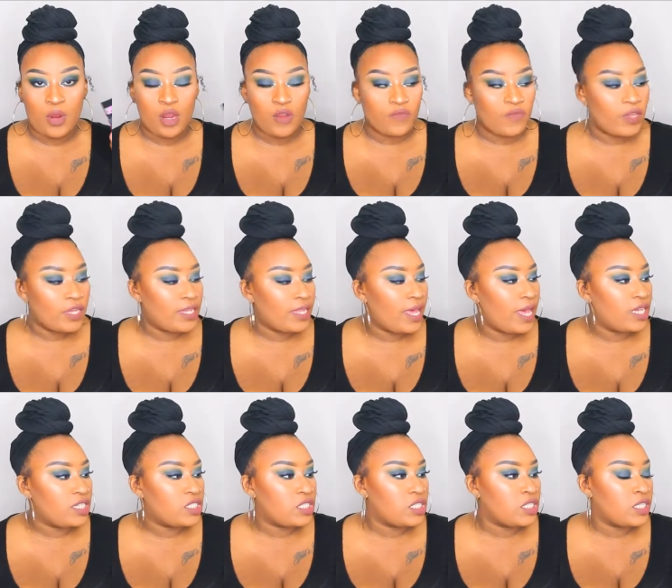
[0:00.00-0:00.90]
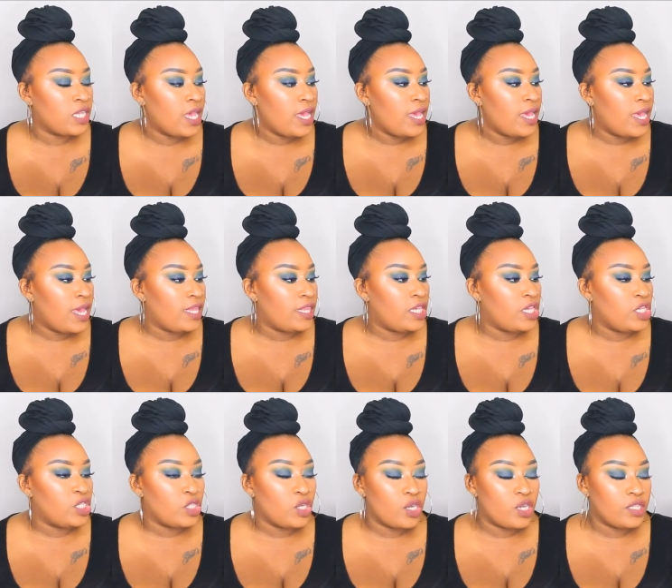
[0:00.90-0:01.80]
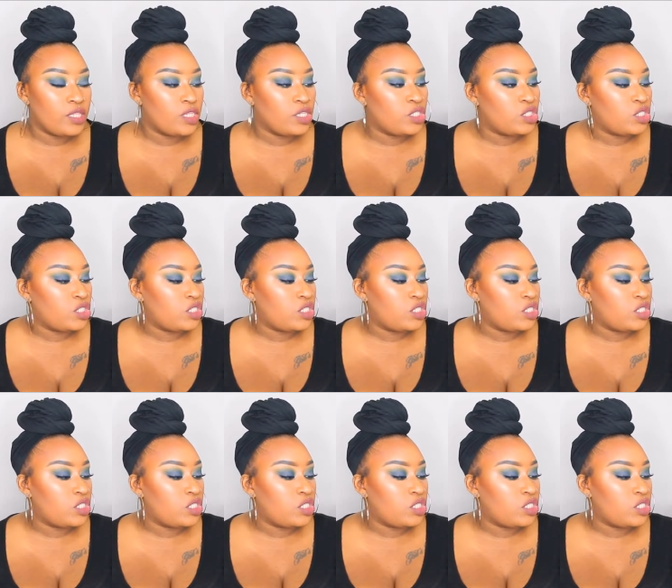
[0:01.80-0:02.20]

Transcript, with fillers: Perfect Lashes. And these are in this